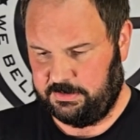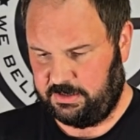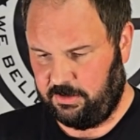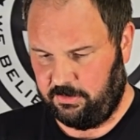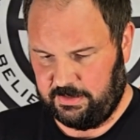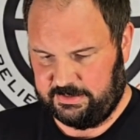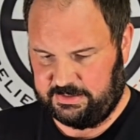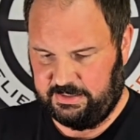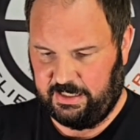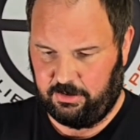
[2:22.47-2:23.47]
So
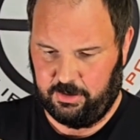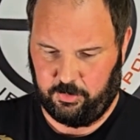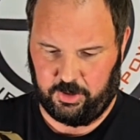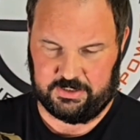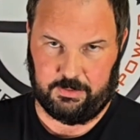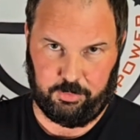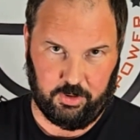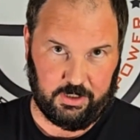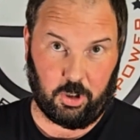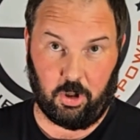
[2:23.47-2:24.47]
let's see how it works. I
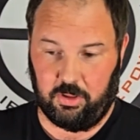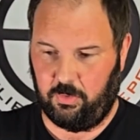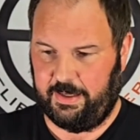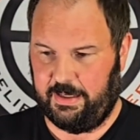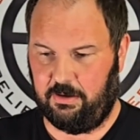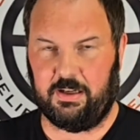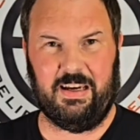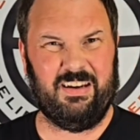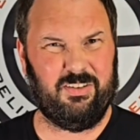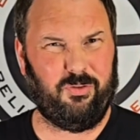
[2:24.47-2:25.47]
put it all the way out.
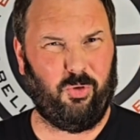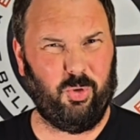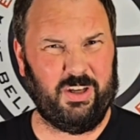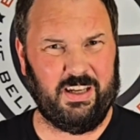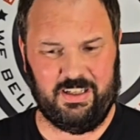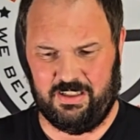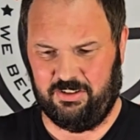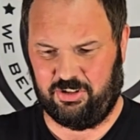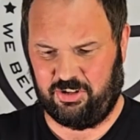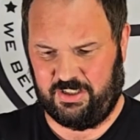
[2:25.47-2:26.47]
I have a
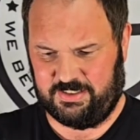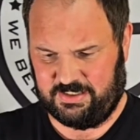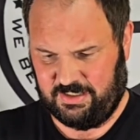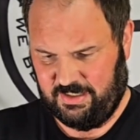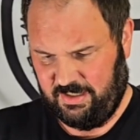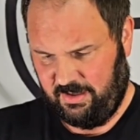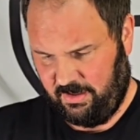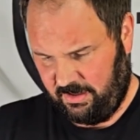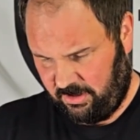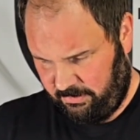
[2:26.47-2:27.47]
48-inch chest
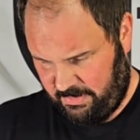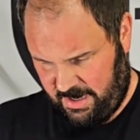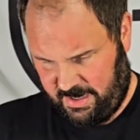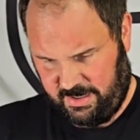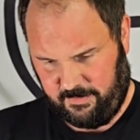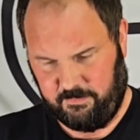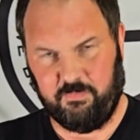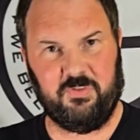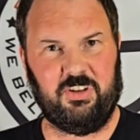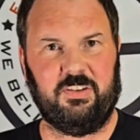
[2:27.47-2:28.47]
on my,
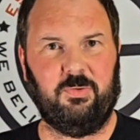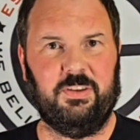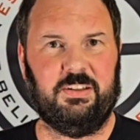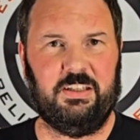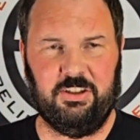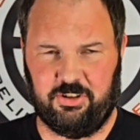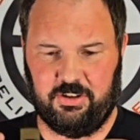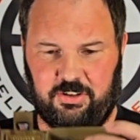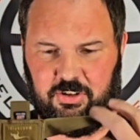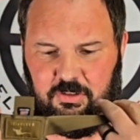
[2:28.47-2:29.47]
just with a
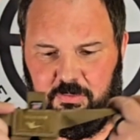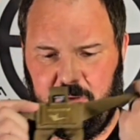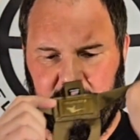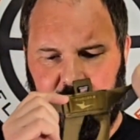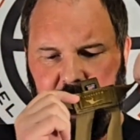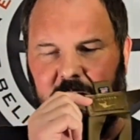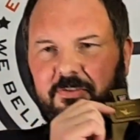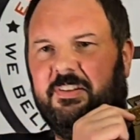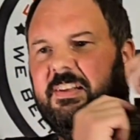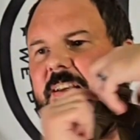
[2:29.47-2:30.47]
t-shirt, it shouldn't be a big
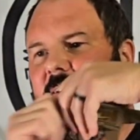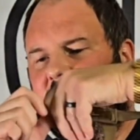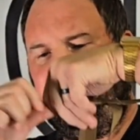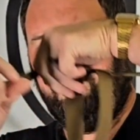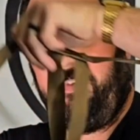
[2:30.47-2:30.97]
of a deal.